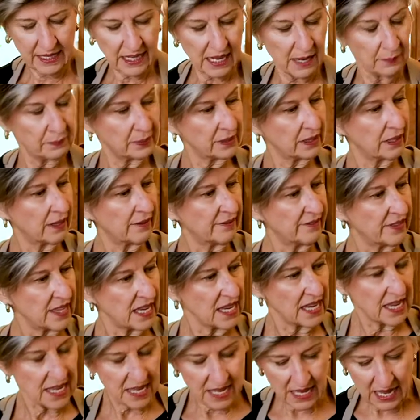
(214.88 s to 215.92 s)
a couple of
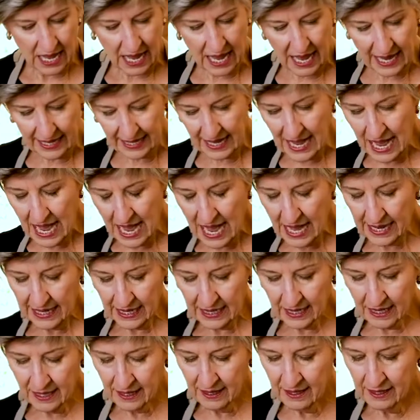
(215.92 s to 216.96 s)
the
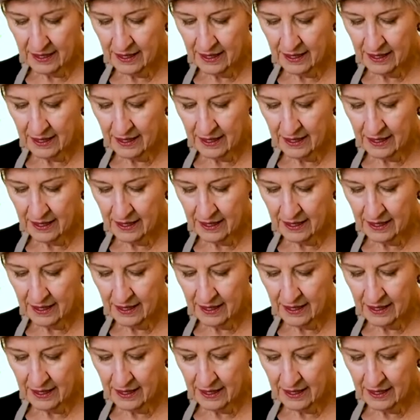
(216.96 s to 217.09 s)
iconic